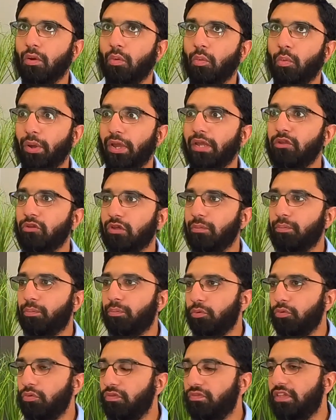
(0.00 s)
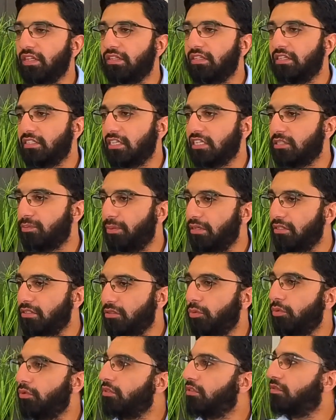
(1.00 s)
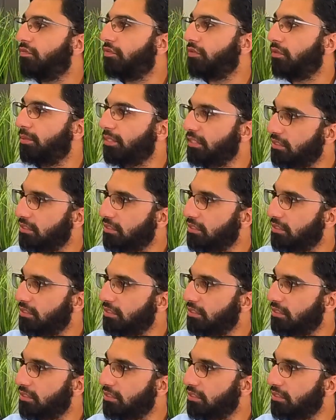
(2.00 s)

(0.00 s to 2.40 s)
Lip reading: way you can prove that this expense was for the